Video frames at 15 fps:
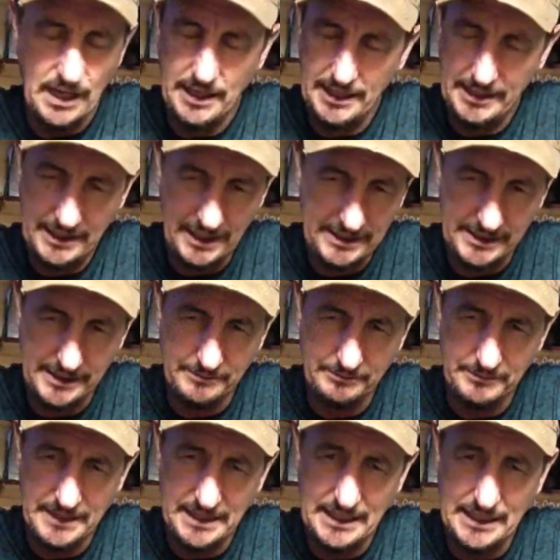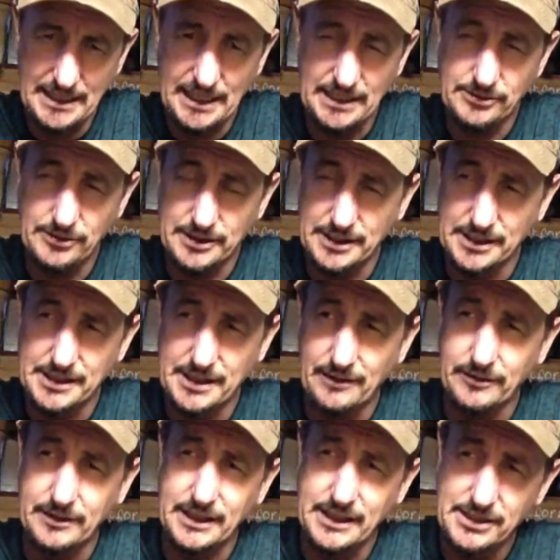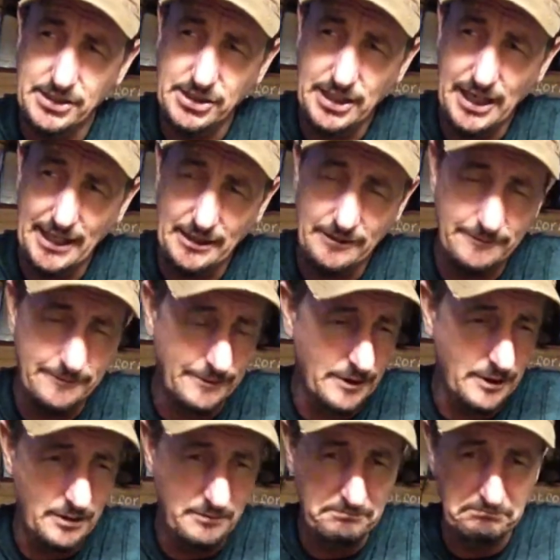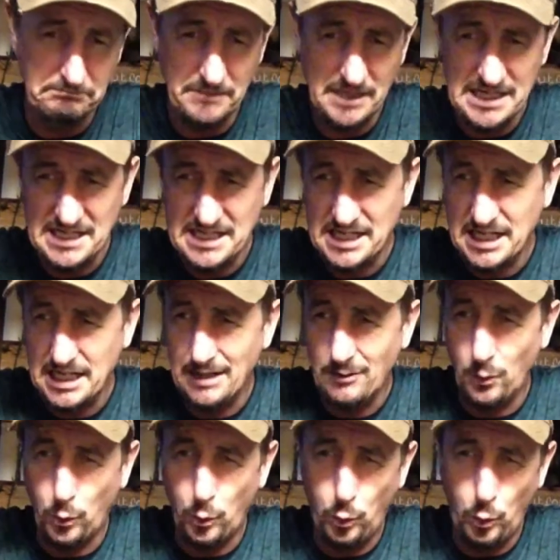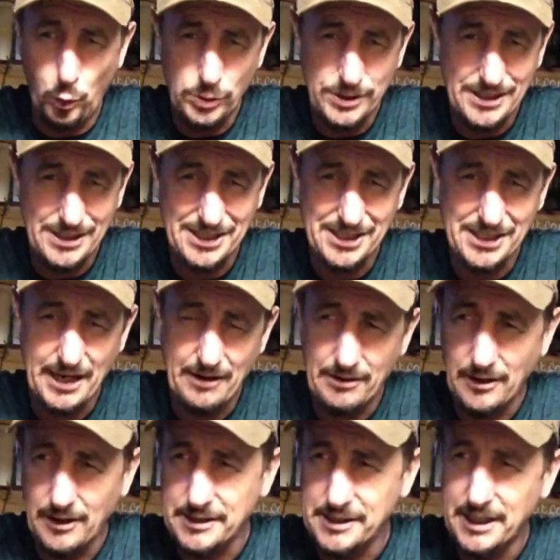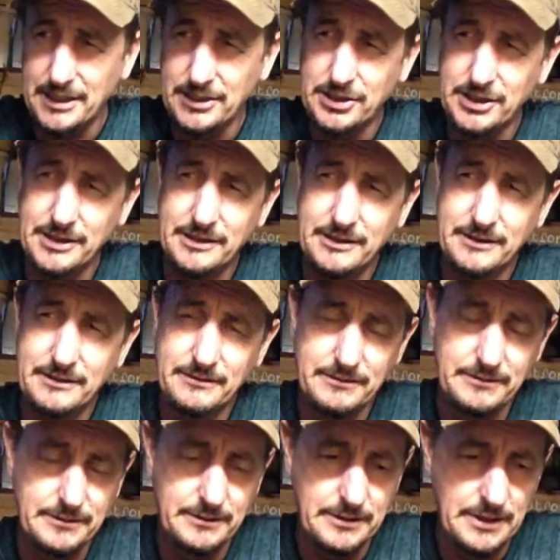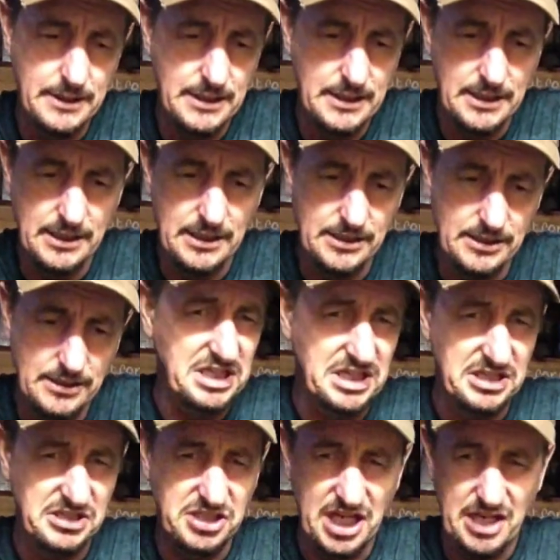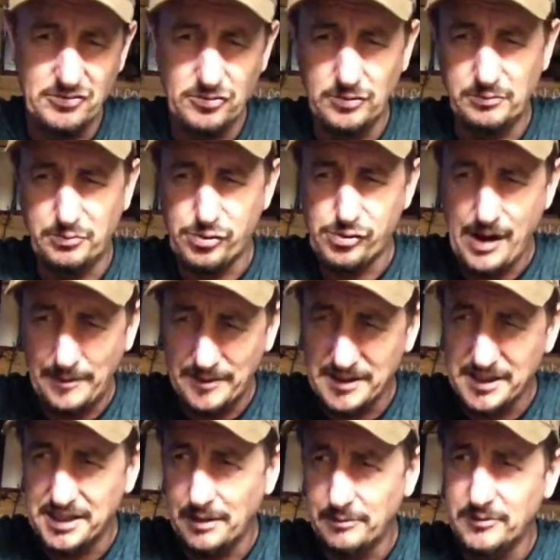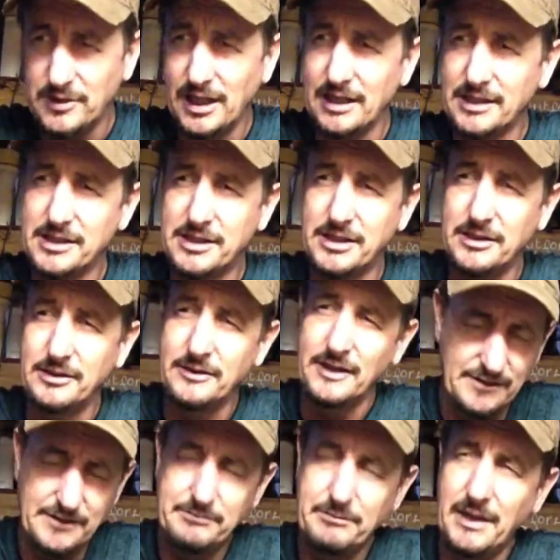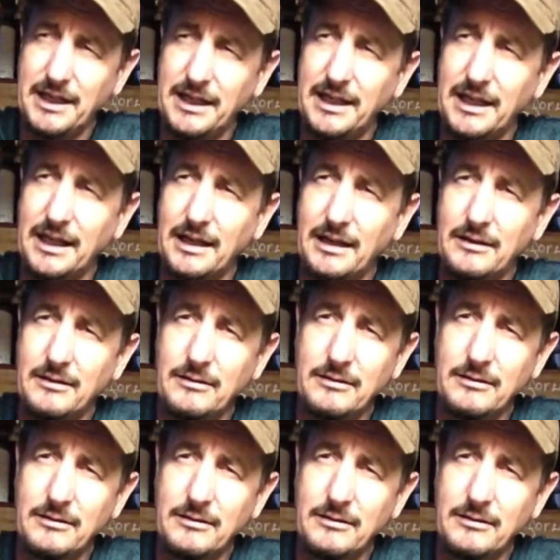He has some interesting stuff on his channel, from water sterilization, general prepper subjects, to even making